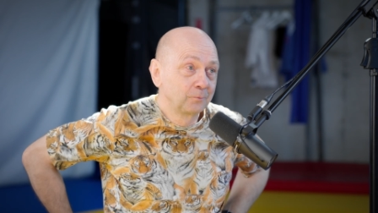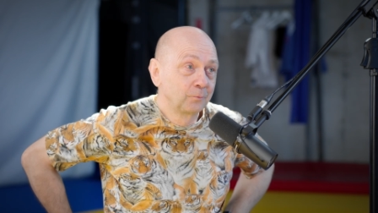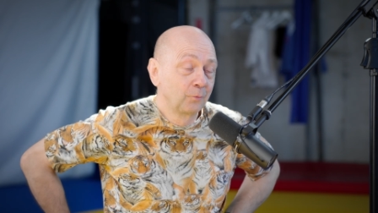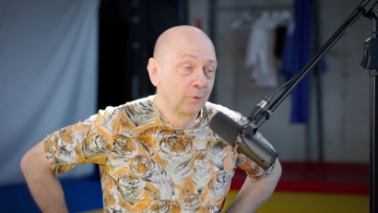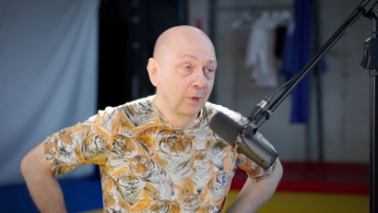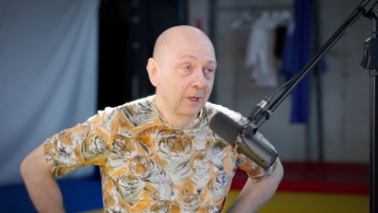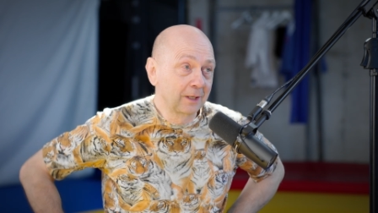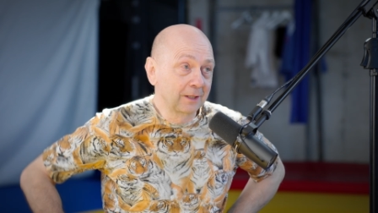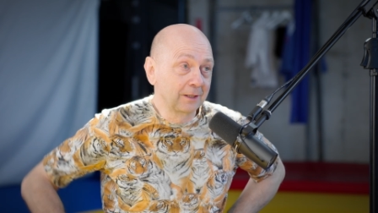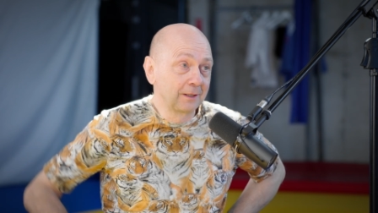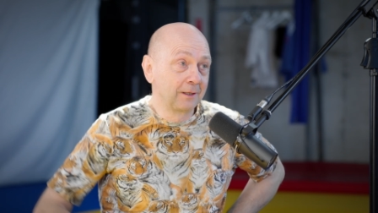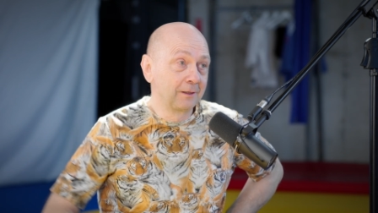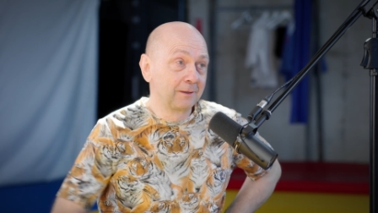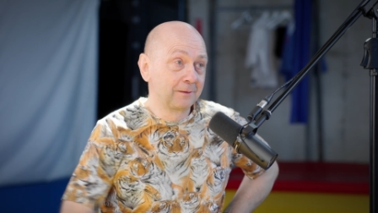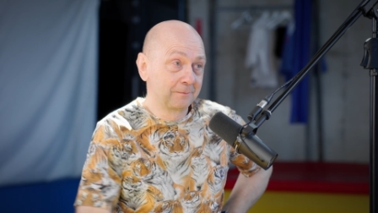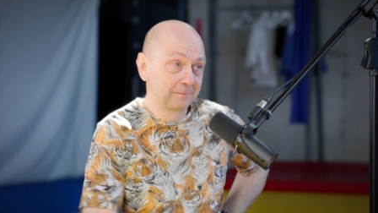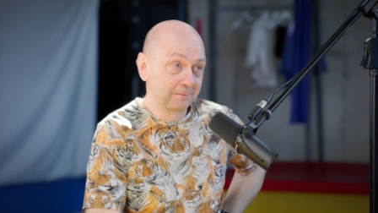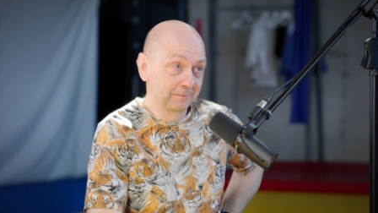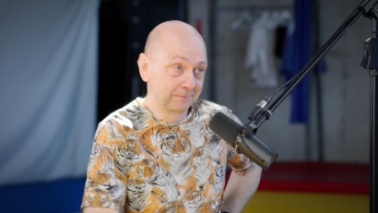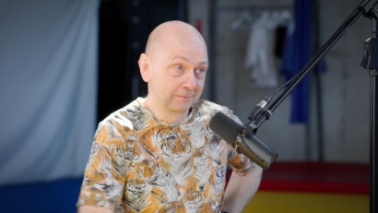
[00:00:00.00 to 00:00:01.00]
where
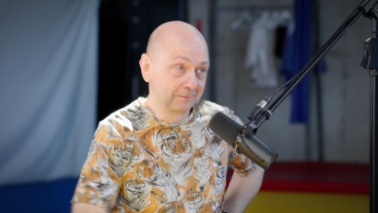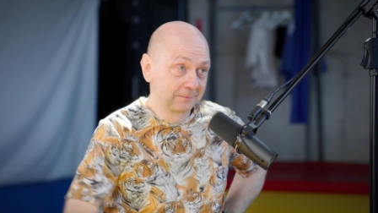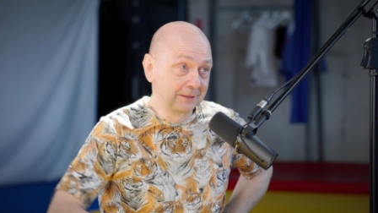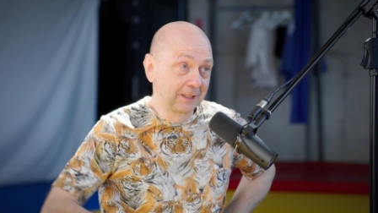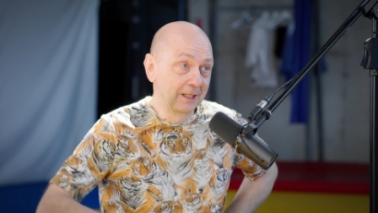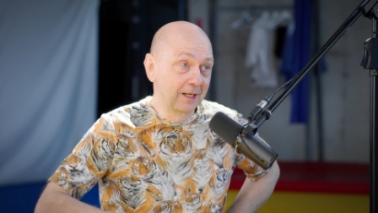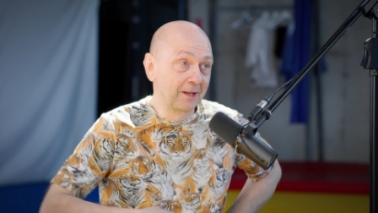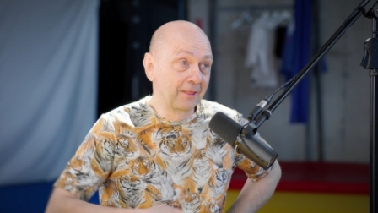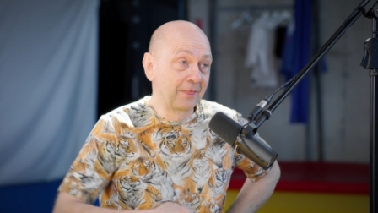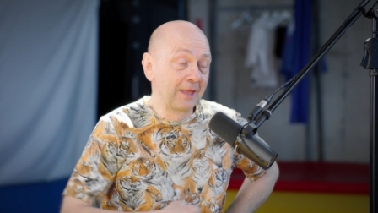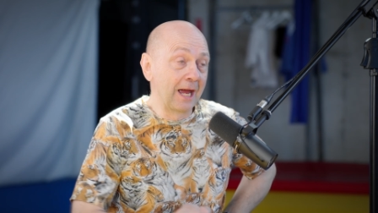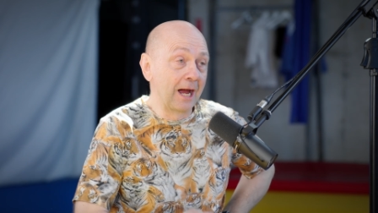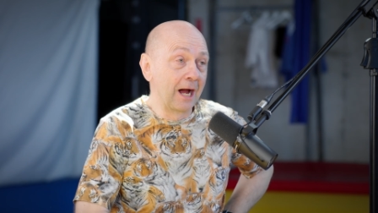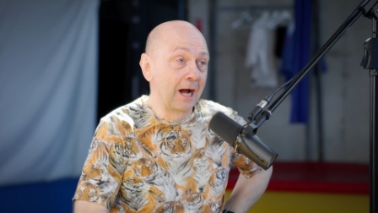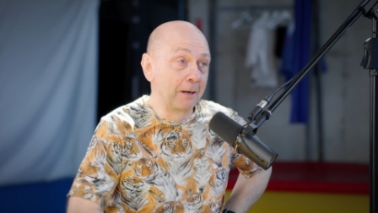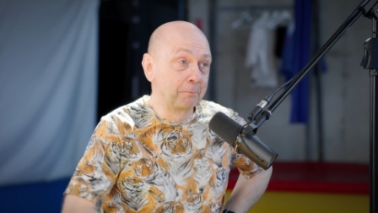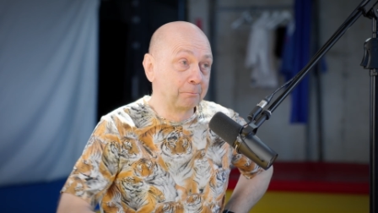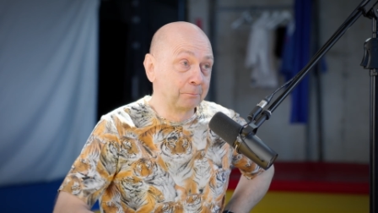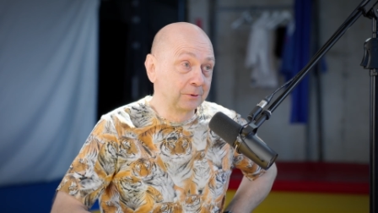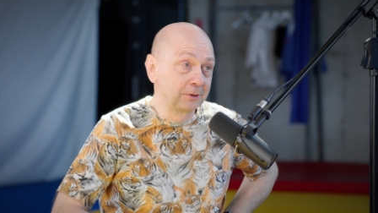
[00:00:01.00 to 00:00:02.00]
near the
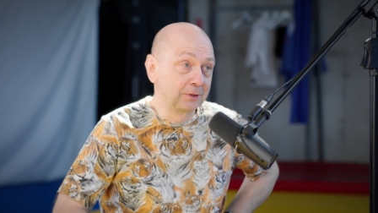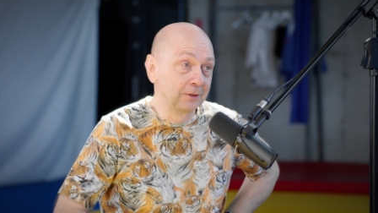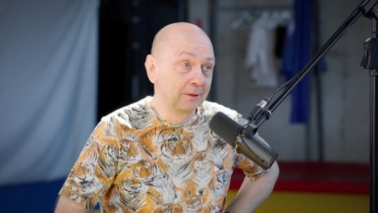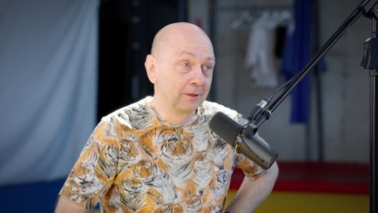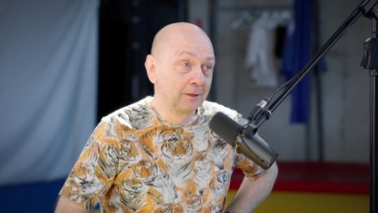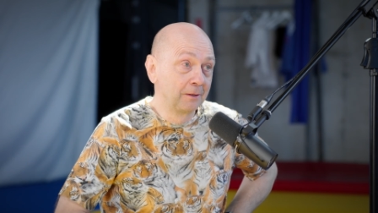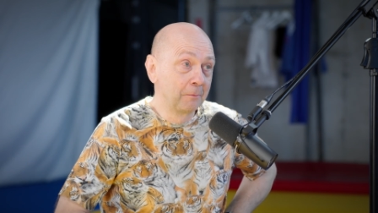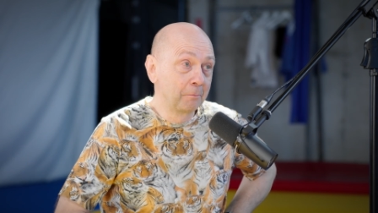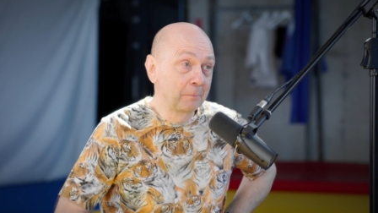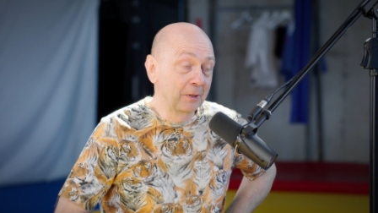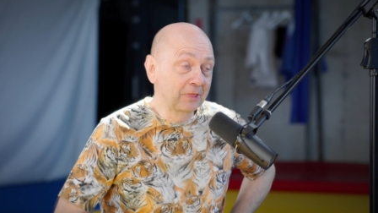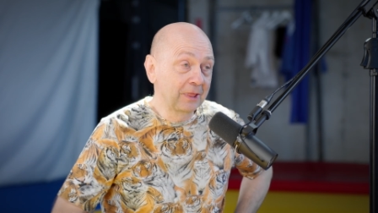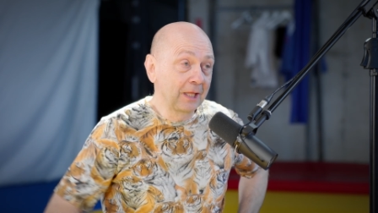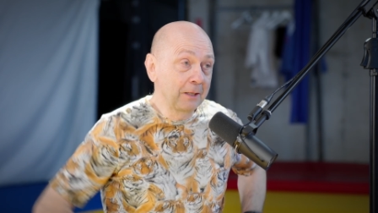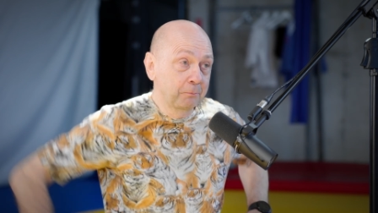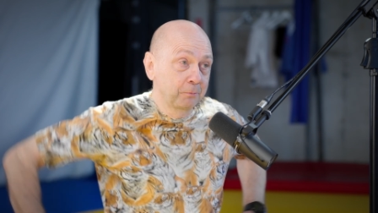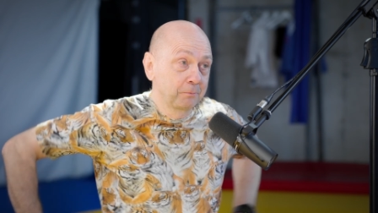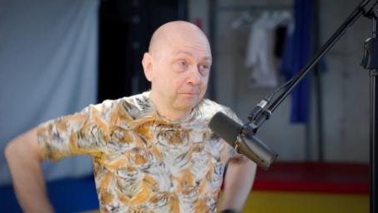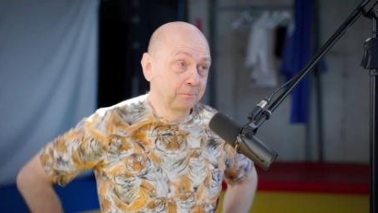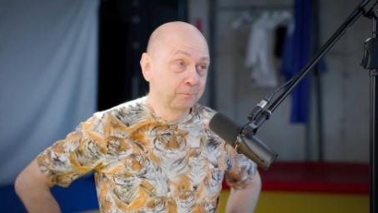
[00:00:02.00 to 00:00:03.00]
ups but
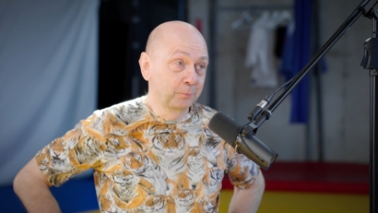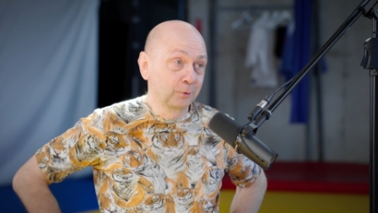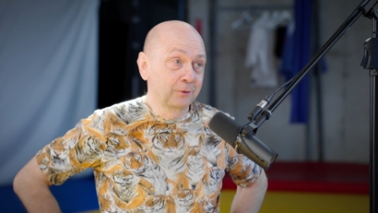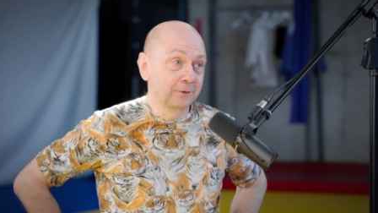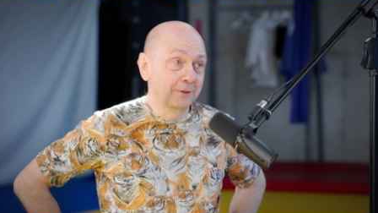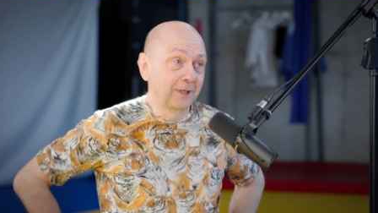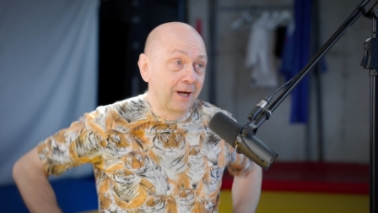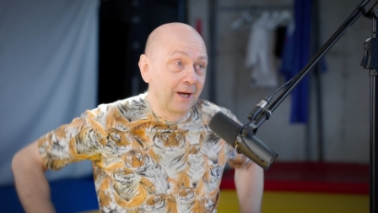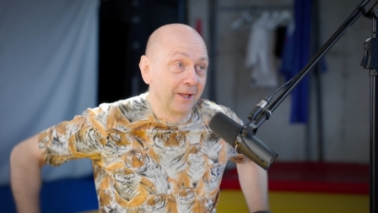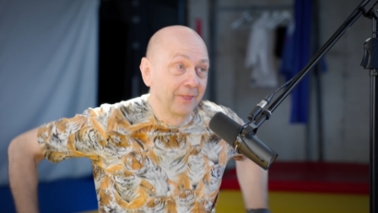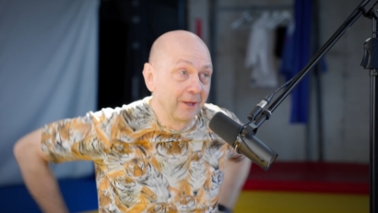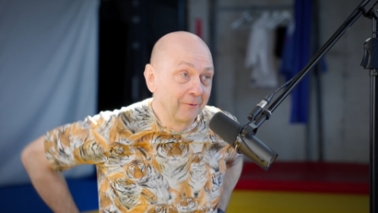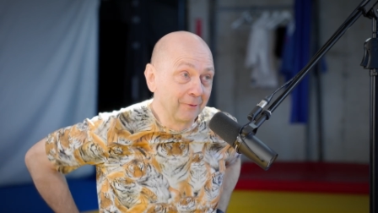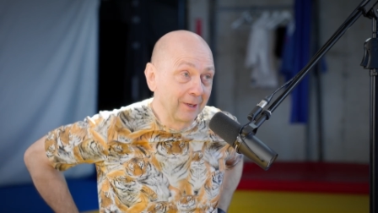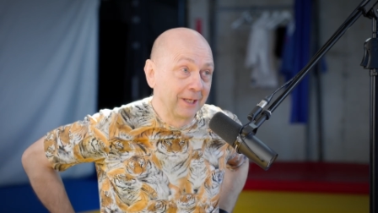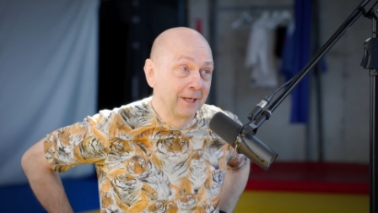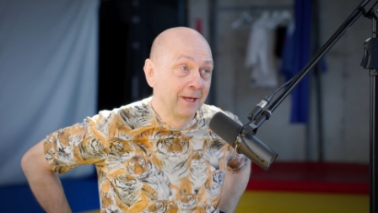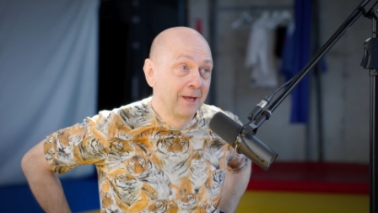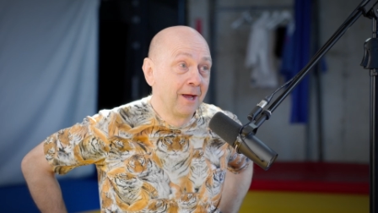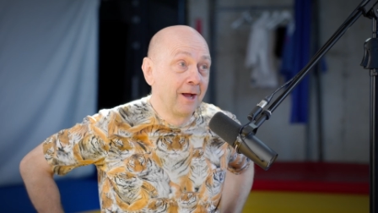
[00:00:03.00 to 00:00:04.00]
they mm-hmm. put other
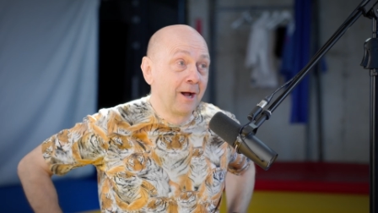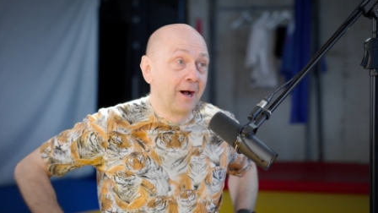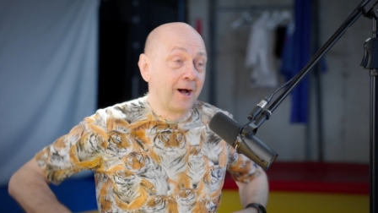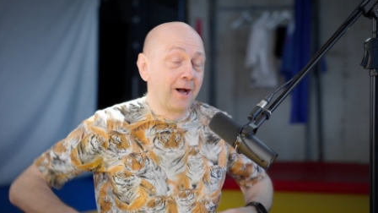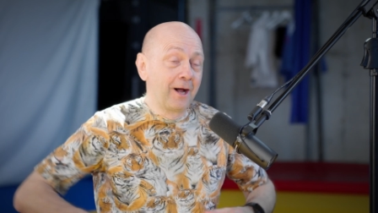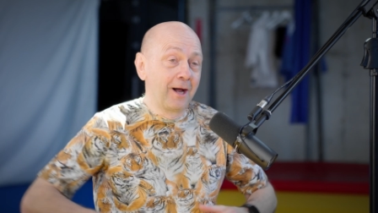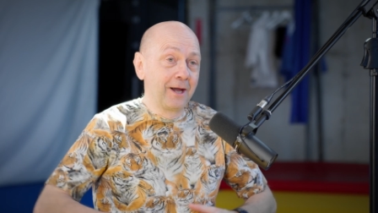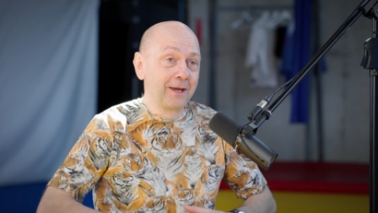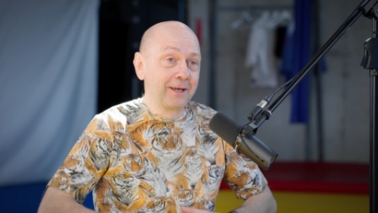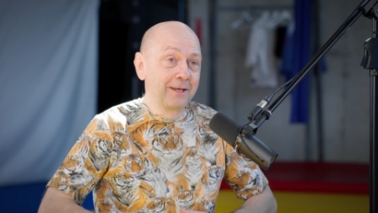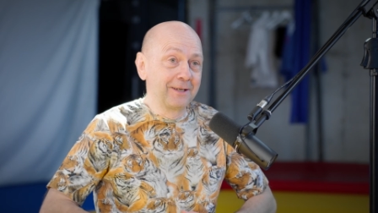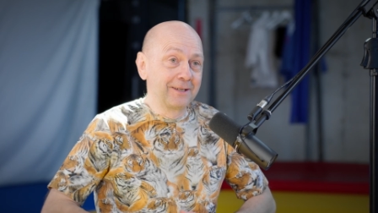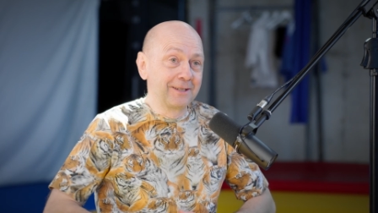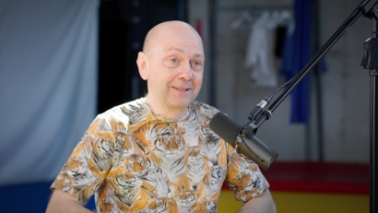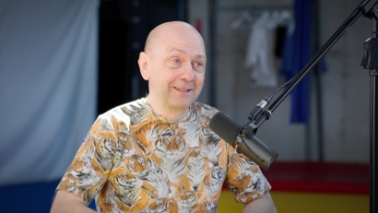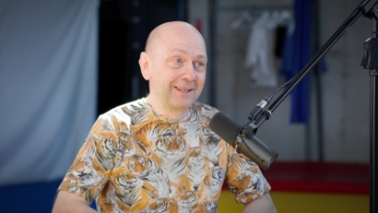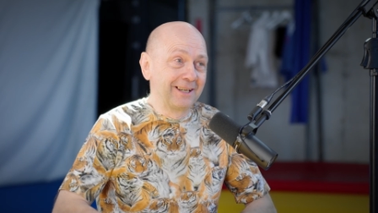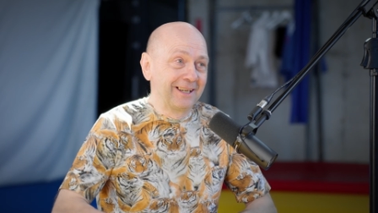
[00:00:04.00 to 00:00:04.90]
way. I